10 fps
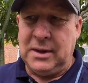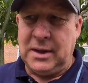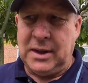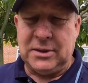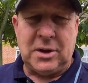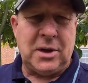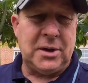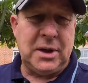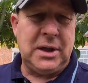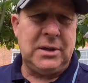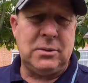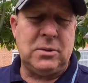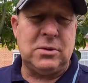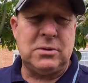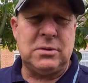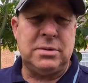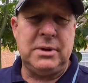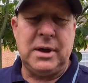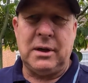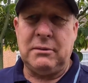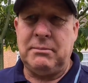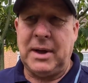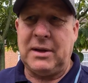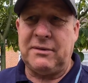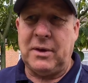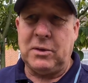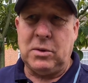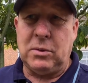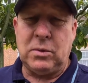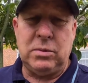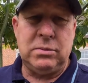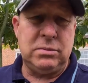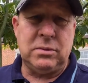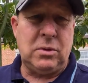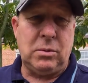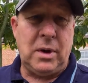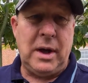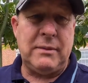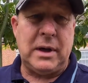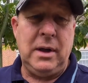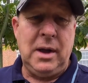in dire need, or you know, make a phone call or whatever.